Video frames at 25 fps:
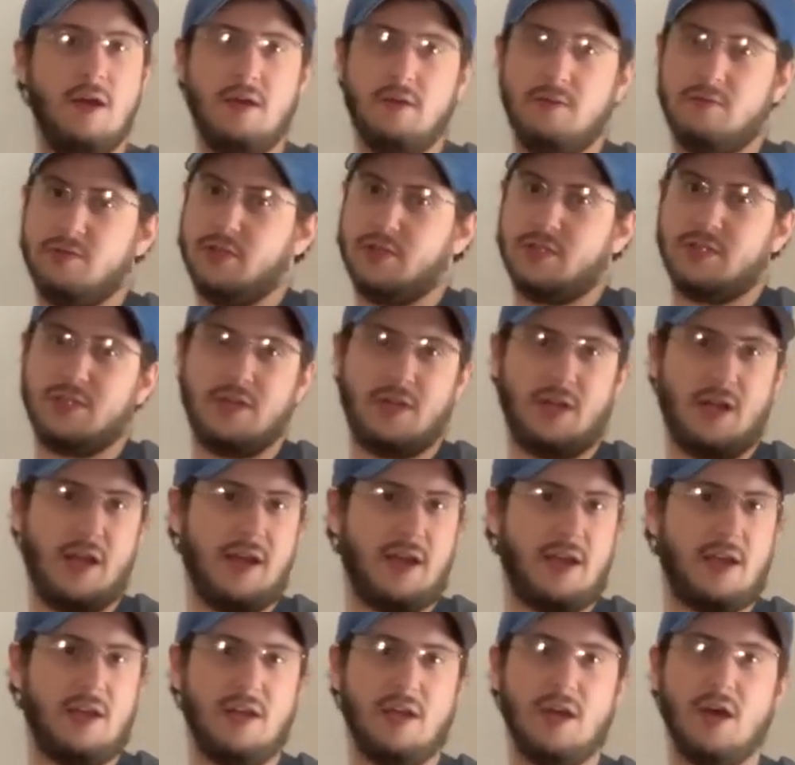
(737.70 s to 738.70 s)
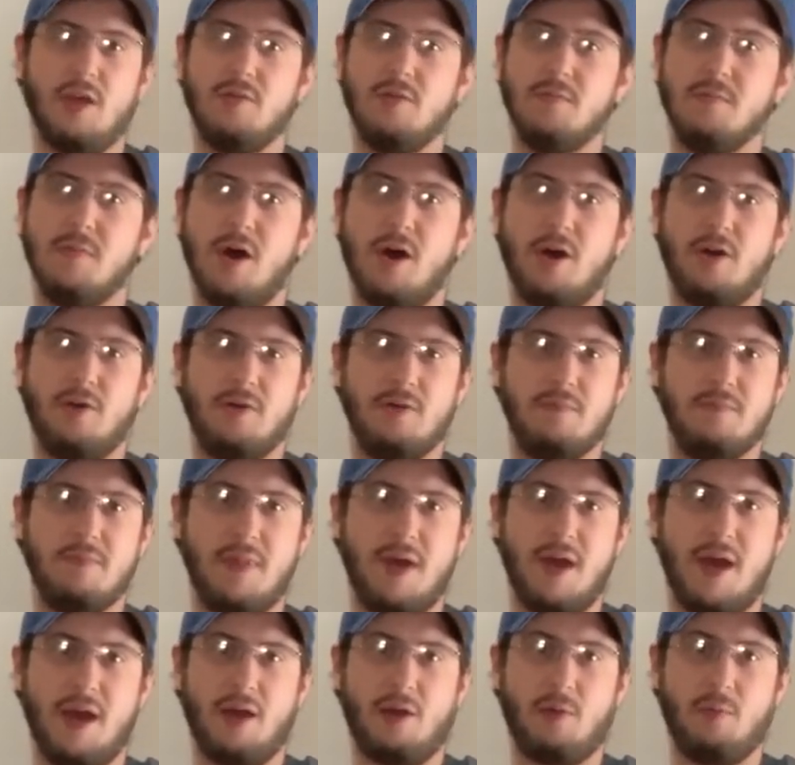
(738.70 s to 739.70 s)
just like any other modern
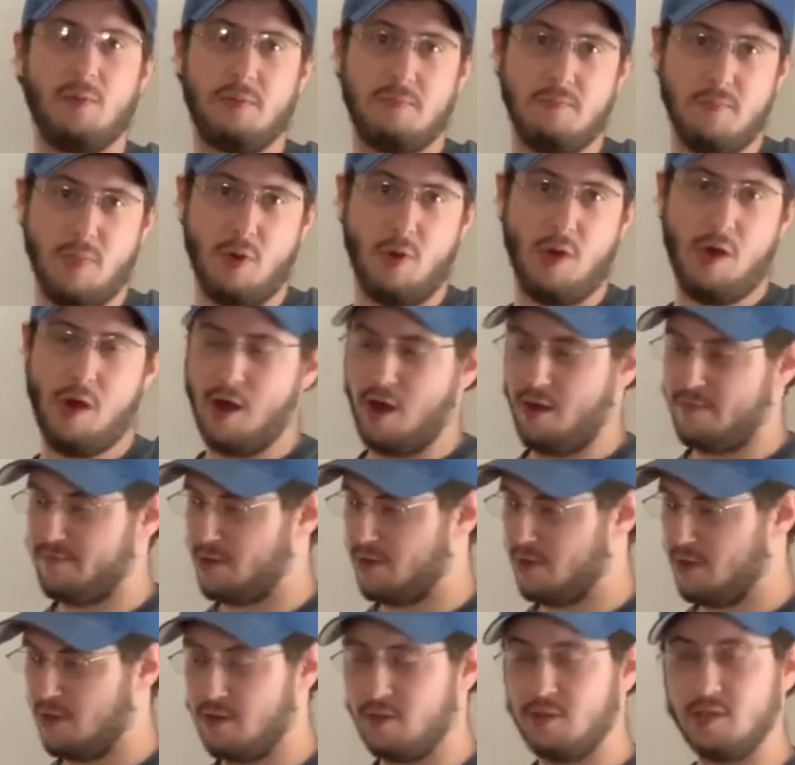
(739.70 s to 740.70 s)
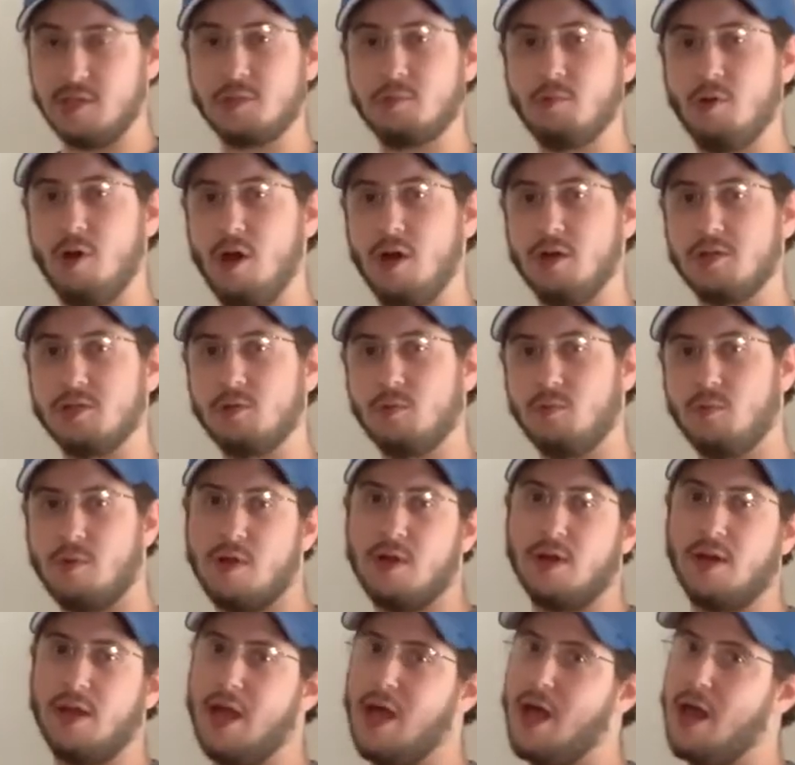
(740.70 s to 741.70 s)
Mac with Mojave. This will also
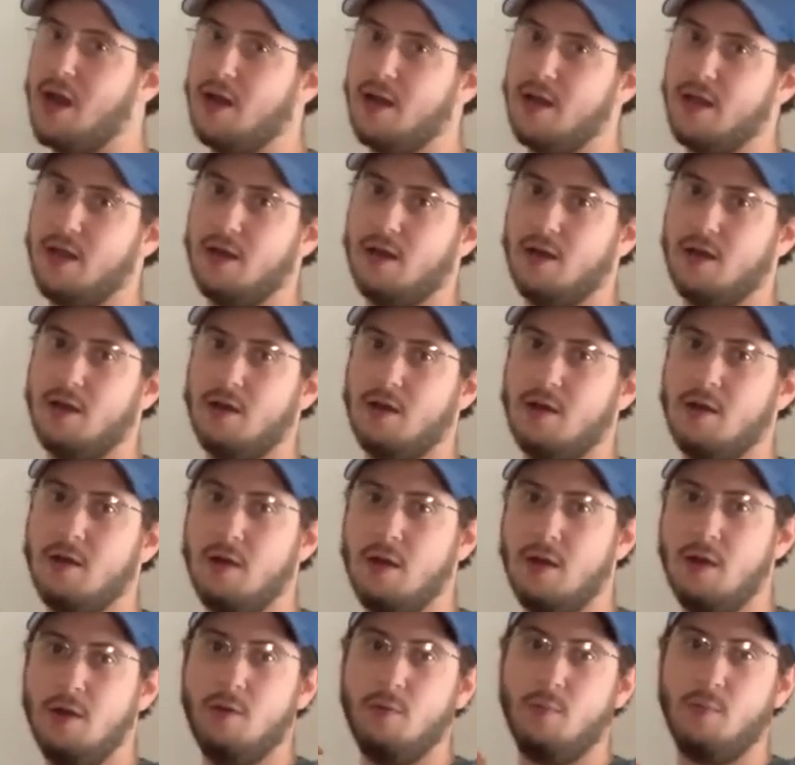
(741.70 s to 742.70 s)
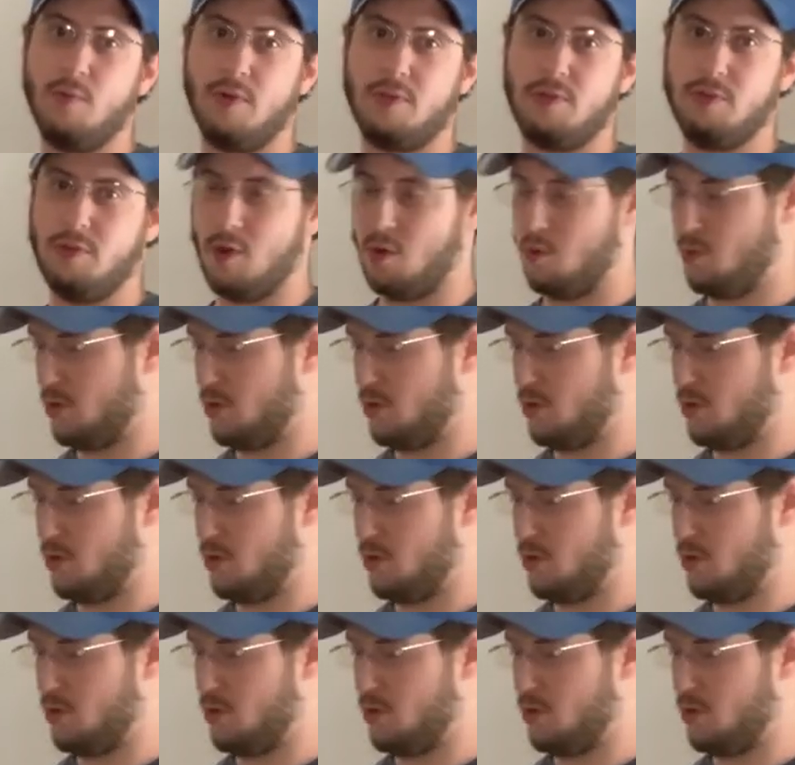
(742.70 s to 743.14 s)
run Catalina with no